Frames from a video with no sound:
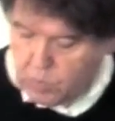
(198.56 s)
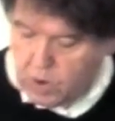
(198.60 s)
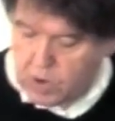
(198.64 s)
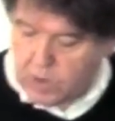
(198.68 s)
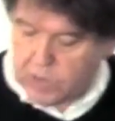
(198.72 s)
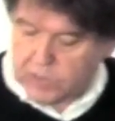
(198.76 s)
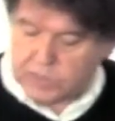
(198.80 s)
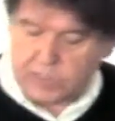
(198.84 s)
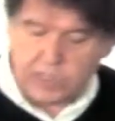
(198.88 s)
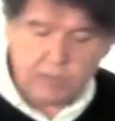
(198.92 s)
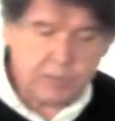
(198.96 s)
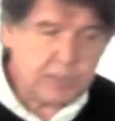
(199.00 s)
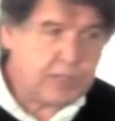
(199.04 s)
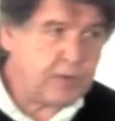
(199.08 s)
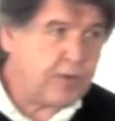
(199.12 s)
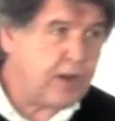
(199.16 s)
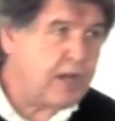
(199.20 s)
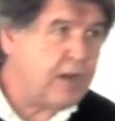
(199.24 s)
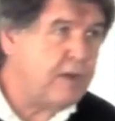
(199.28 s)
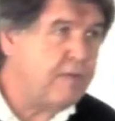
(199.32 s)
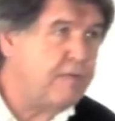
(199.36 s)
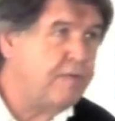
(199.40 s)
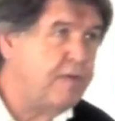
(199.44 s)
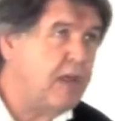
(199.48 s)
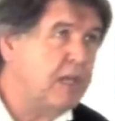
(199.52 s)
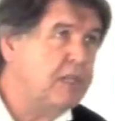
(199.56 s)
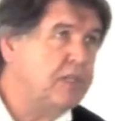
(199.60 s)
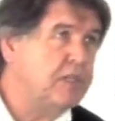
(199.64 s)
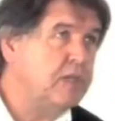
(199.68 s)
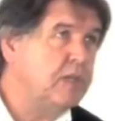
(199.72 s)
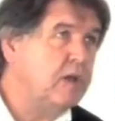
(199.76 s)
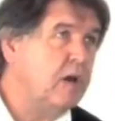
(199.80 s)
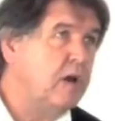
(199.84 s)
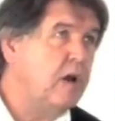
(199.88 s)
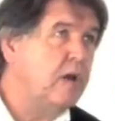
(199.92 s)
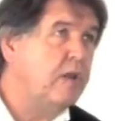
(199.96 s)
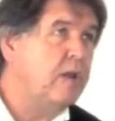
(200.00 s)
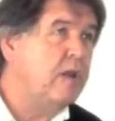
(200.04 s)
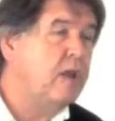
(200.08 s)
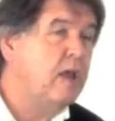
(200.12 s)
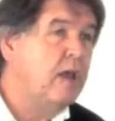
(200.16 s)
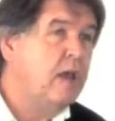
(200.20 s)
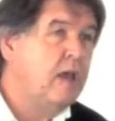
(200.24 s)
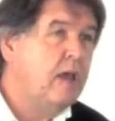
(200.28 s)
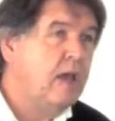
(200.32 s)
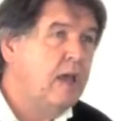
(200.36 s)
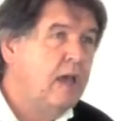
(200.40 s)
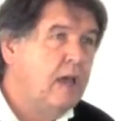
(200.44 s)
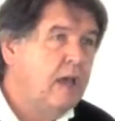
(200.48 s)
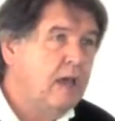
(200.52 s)
was, and it was really a reflection
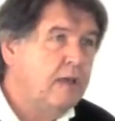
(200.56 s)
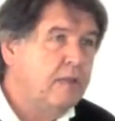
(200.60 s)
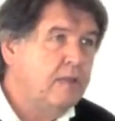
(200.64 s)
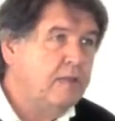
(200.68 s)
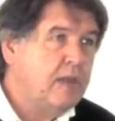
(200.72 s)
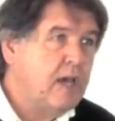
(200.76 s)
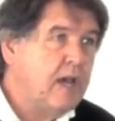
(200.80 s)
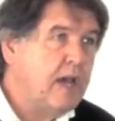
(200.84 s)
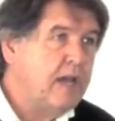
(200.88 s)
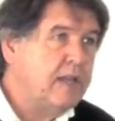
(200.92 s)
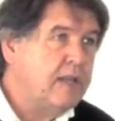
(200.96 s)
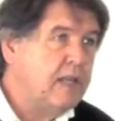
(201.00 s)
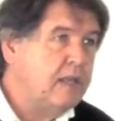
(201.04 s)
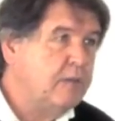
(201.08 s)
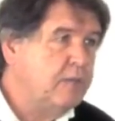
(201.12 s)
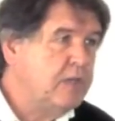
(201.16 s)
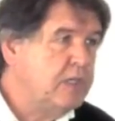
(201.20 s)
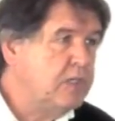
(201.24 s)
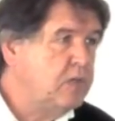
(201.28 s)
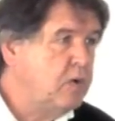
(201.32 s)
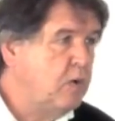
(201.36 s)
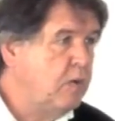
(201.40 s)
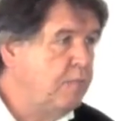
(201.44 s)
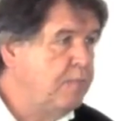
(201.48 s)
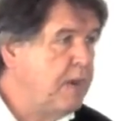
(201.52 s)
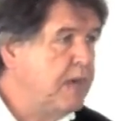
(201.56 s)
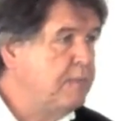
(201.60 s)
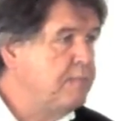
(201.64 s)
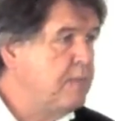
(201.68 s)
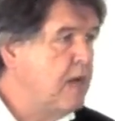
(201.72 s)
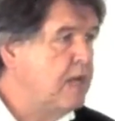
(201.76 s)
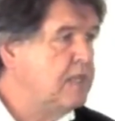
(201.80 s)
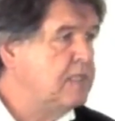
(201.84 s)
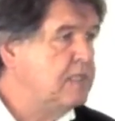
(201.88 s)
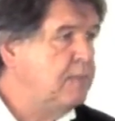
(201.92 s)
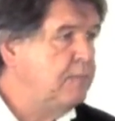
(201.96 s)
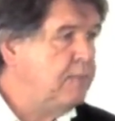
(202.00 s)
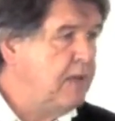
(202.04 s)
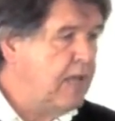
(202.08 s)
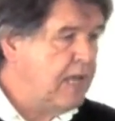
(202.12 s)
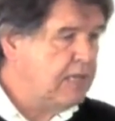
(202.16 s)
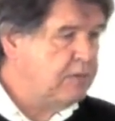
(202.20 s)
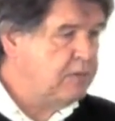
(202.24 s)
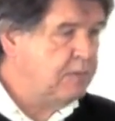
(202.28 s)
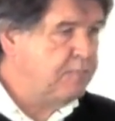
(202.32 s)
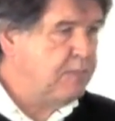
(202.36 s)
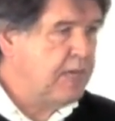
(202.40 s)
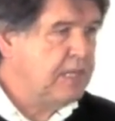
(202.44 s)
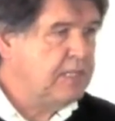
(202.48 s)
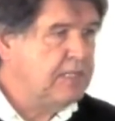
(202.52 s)
on the idea that we saw big master plans
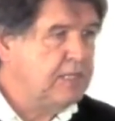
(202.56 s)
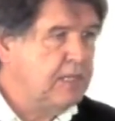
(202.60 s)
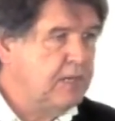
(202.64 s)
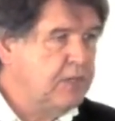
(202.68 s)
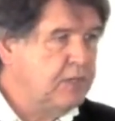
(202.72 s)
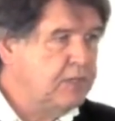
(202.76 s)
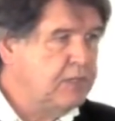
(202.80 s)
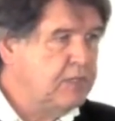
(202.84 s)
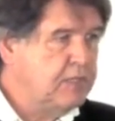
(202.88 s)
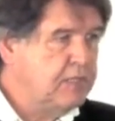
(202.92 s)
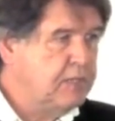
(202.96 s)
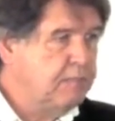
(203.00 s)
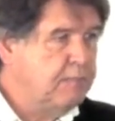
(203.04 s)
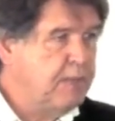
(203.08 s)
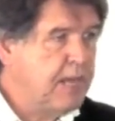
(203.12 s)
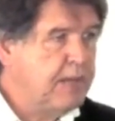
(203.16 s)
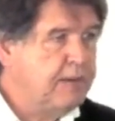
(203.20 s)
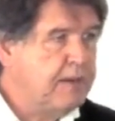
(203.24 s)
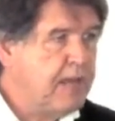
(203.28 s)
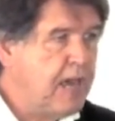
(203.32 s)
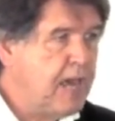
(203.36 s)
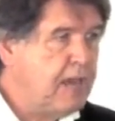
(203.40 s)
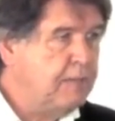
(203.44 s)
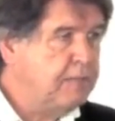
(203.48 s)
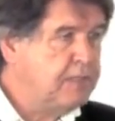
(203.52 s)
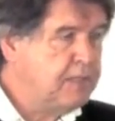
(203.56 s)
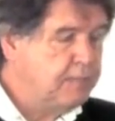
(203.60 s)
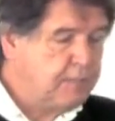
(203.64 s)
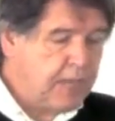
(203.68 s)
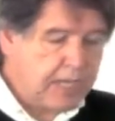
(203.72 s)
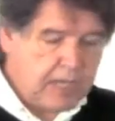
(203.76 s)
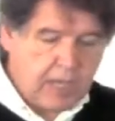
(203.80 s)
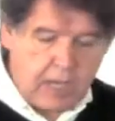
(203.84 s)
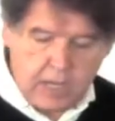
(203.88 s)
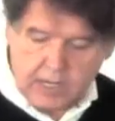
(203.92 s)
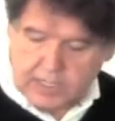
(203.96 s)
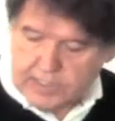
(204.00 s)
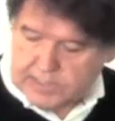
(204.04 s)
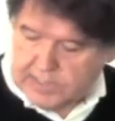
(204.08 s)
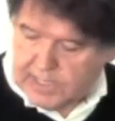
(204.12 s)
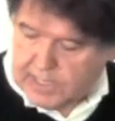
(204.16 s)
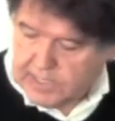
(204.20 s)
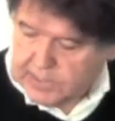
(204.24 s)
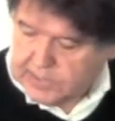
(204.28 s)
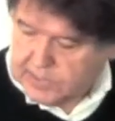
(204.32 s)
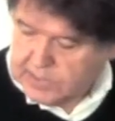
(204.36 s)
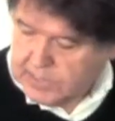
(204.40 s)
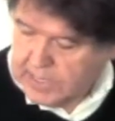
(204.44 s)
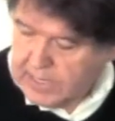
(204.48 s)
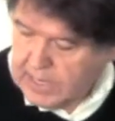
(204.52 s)
with big solutions and big names and big
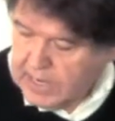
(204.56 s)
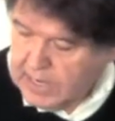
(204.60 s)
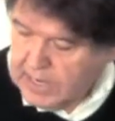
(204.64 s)
architects,